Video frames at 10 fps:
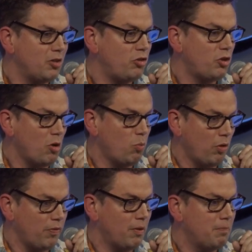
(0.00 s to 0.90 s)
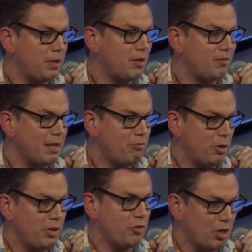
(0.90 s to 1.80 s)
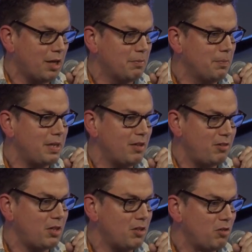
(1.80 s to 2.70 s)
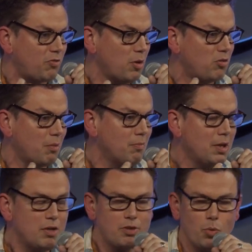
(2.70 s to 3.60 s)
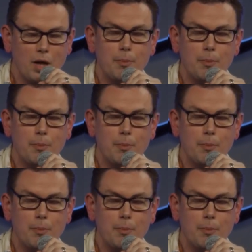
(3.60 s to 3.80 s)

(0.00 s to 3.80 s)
You don't want them because they ruin drama, because you can just phone someone up.